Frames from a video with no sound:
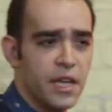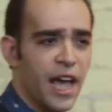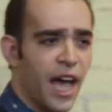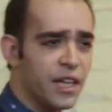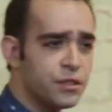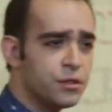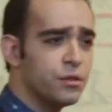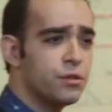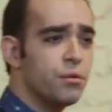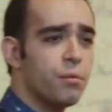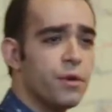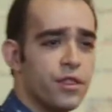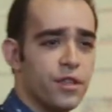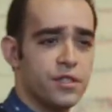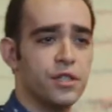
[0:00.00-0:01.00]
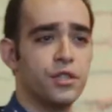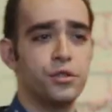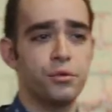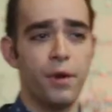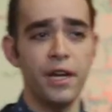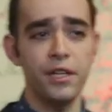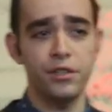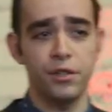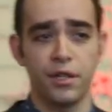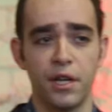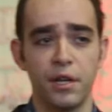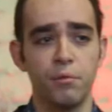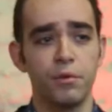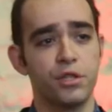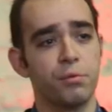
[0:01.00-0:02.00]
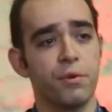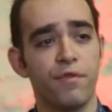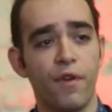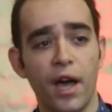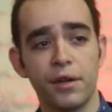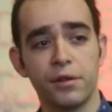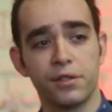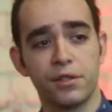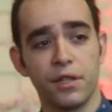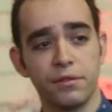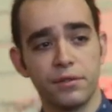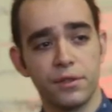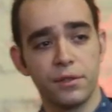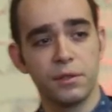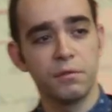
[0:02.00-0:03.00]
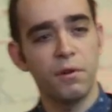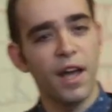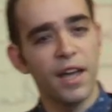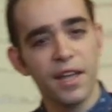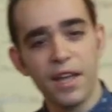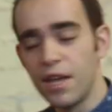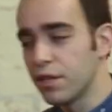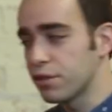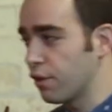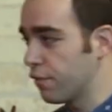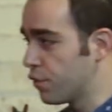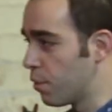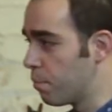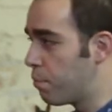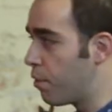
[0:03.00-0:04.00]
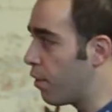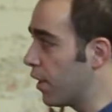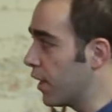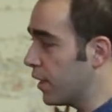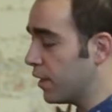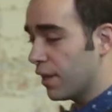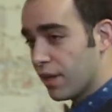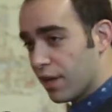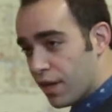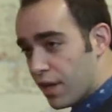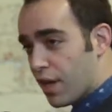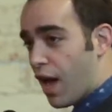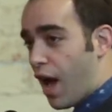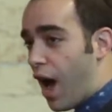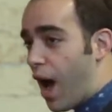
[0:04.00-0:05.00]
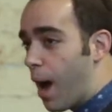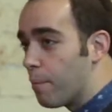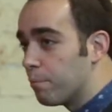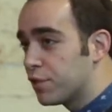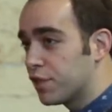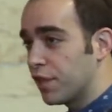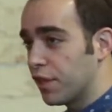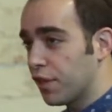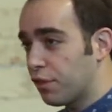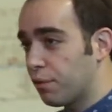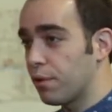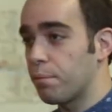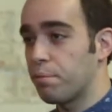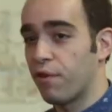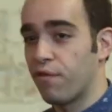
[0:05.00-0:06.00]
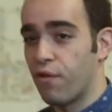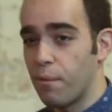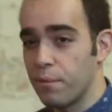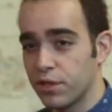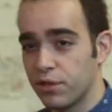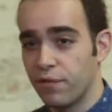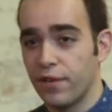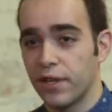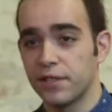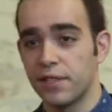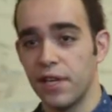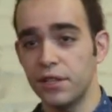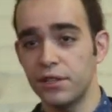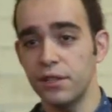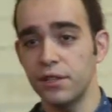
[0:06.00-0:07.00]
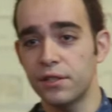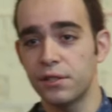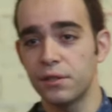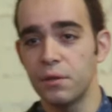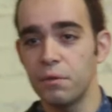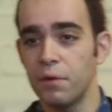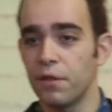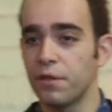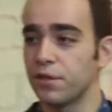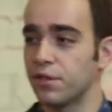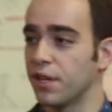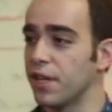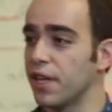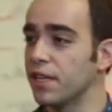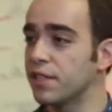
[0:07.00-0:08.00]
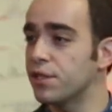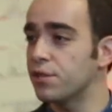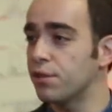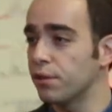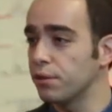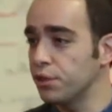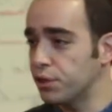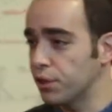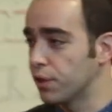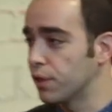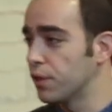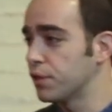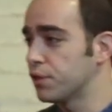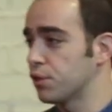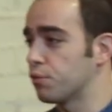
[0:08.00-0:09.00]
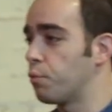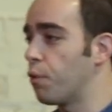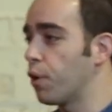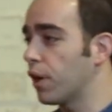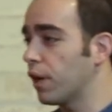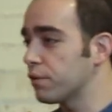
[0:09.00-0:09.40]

It has to do with the situation in which we find ourselves. Right? So if you're boring sitting through the performance of Vexations, well, there's an easy solution. Just walk